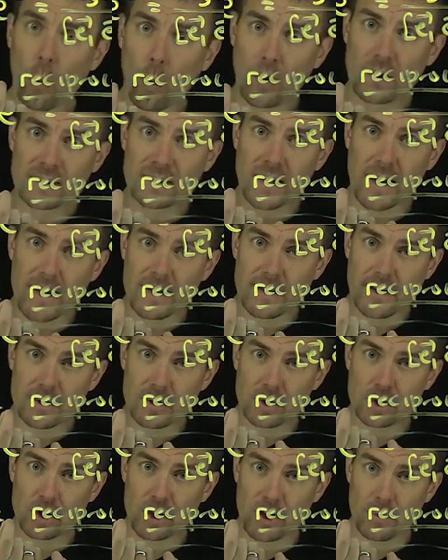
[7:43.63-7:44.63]
Once that
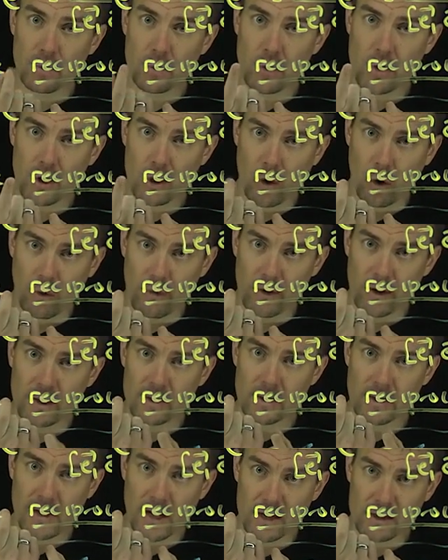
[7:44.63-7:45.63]
index is shared between a
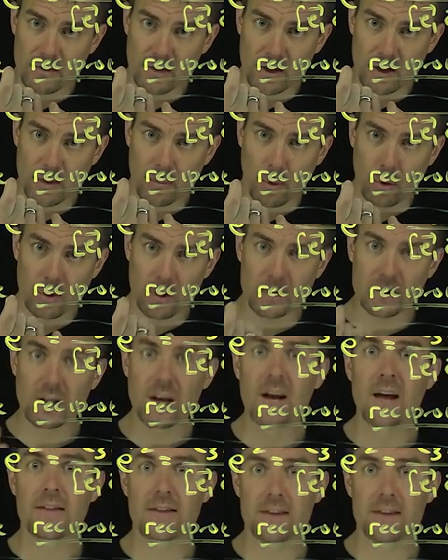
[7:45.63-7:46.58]
covariant and a contravariant component,